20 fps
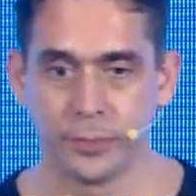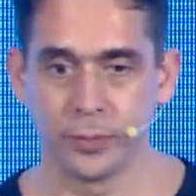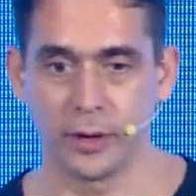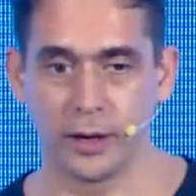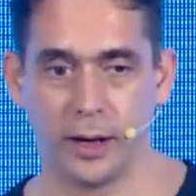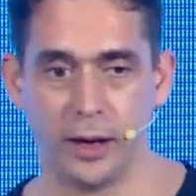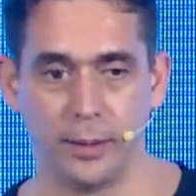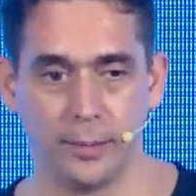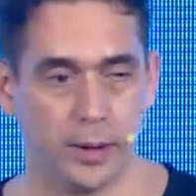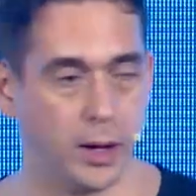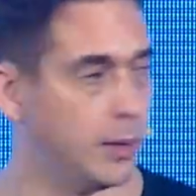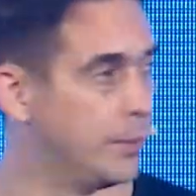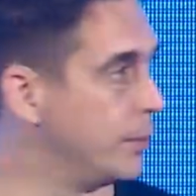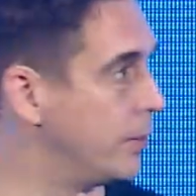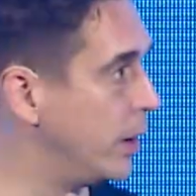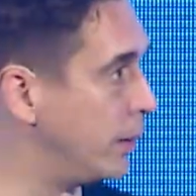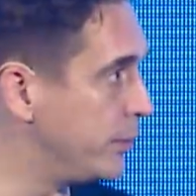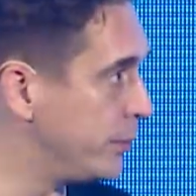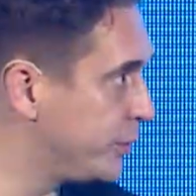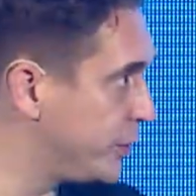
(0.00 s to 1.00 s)

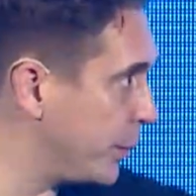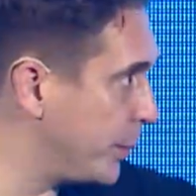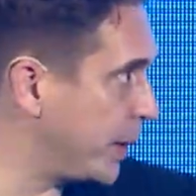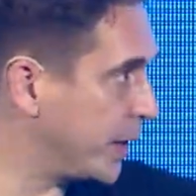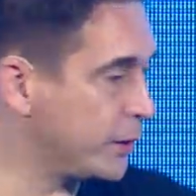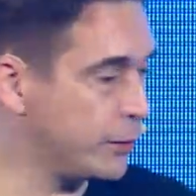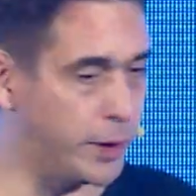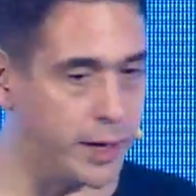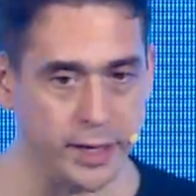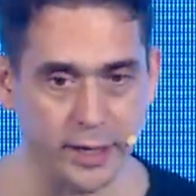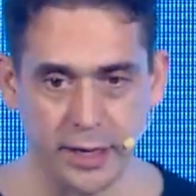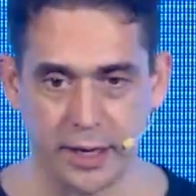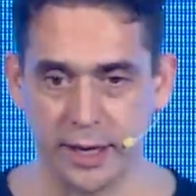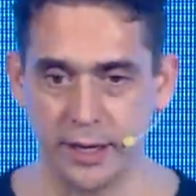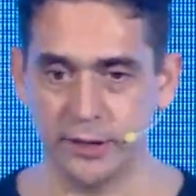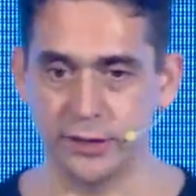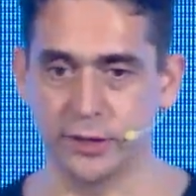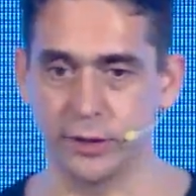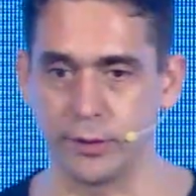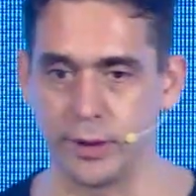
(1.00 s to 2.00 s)
So by creating a
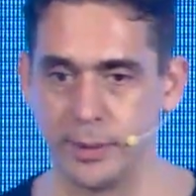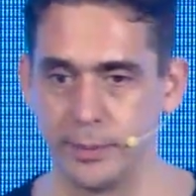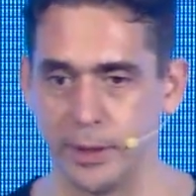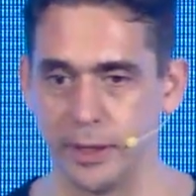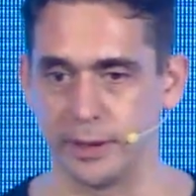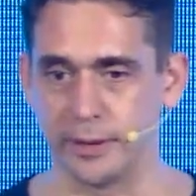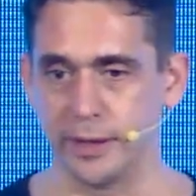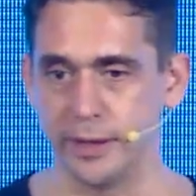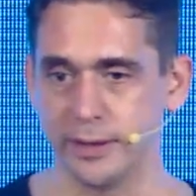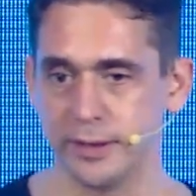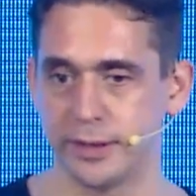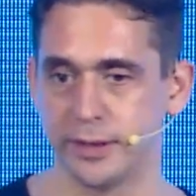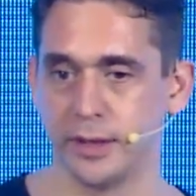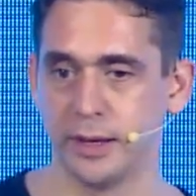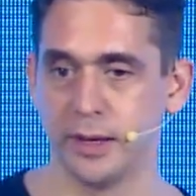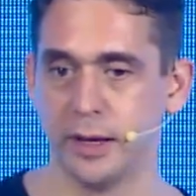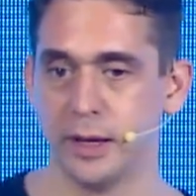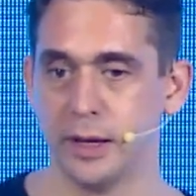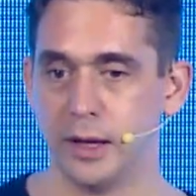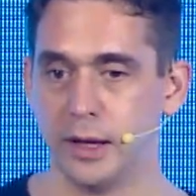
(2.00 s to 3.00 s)
histogram like this
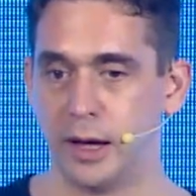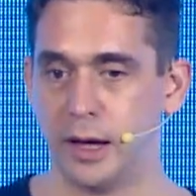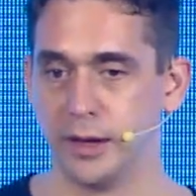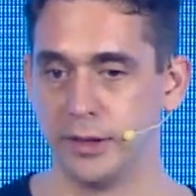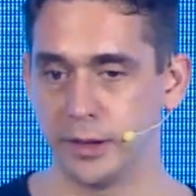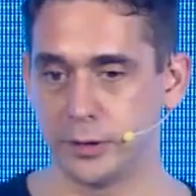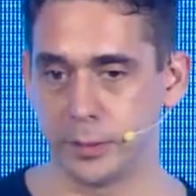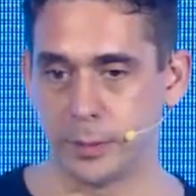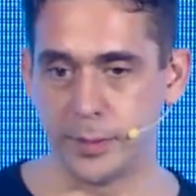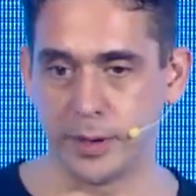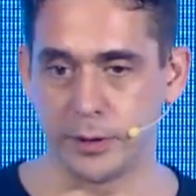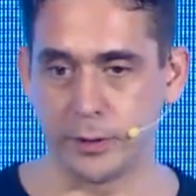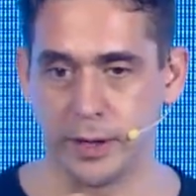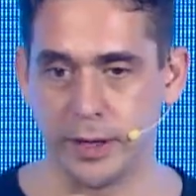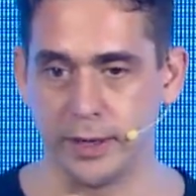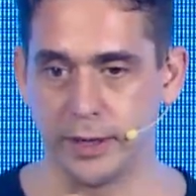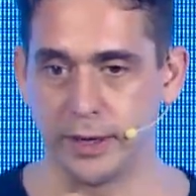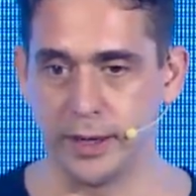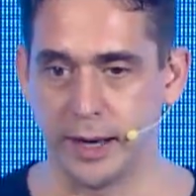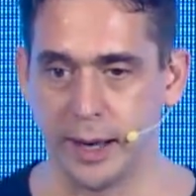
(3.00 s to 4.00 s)
one we
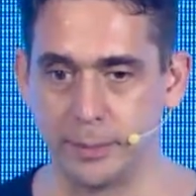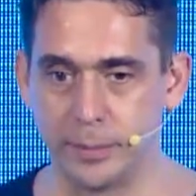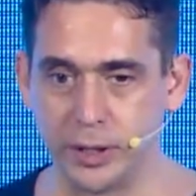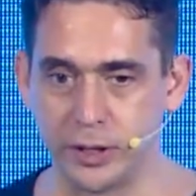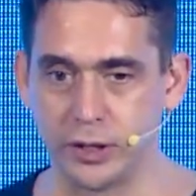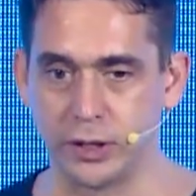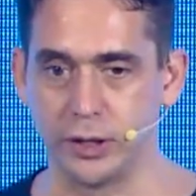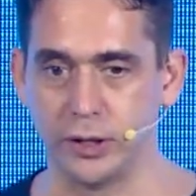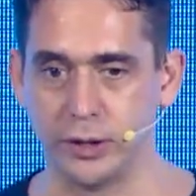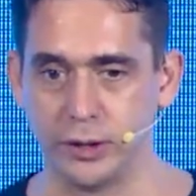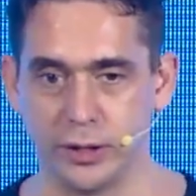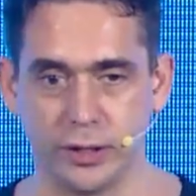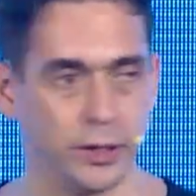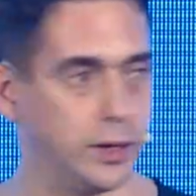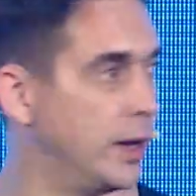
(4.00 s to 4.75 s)
created in Amplitude.